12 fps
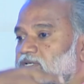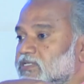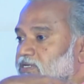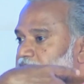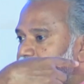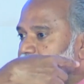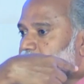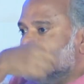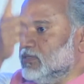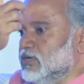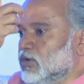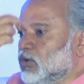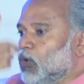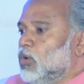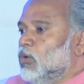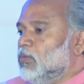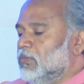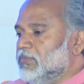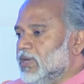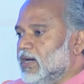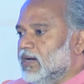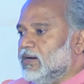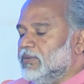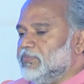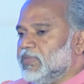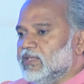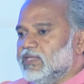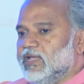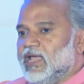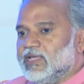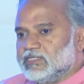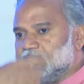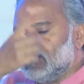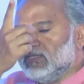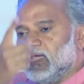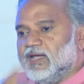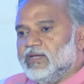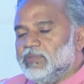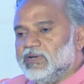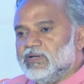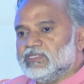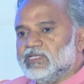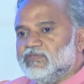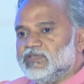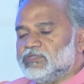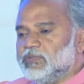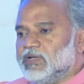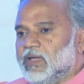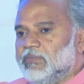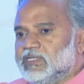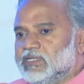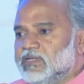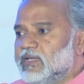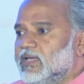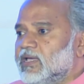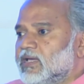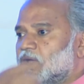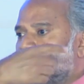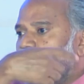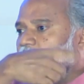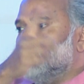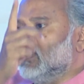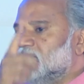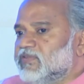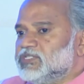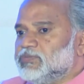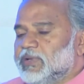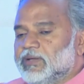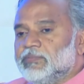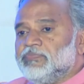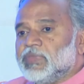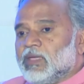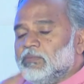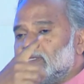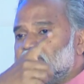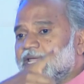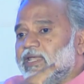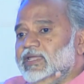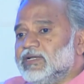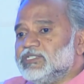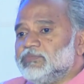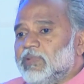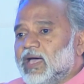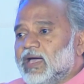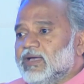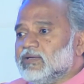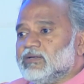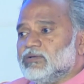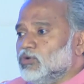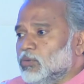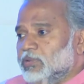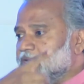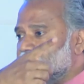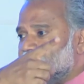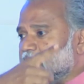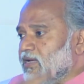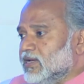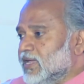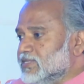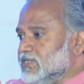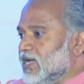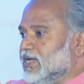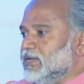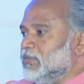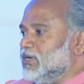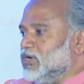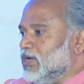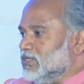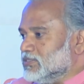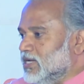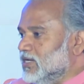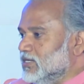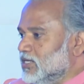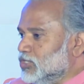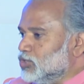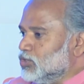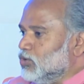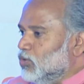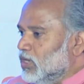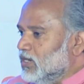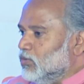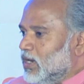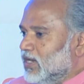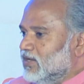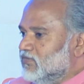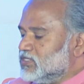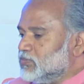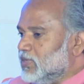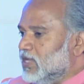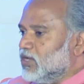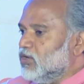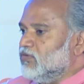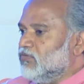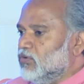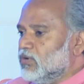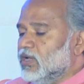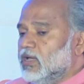there is a row in there. I sit in the IIT Madras investment committee, all our investment. But 10 years back, nobody recognized IIT Madras. It took one investment like Unifor.